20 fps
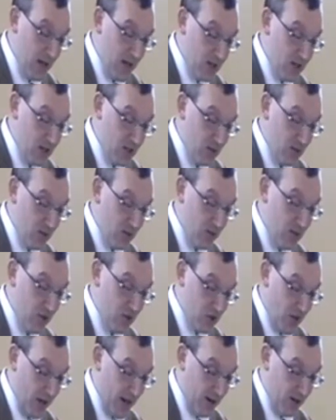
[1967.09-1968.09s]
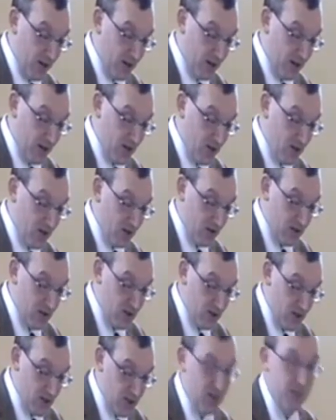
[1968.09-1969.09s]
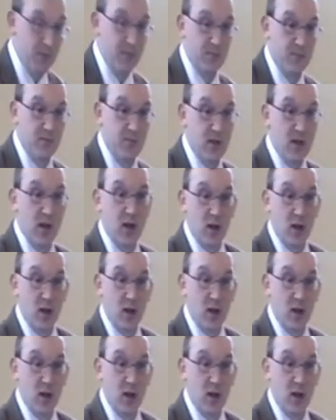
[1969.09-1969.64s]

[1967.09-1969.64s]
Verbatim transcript: Testament sacrificial system.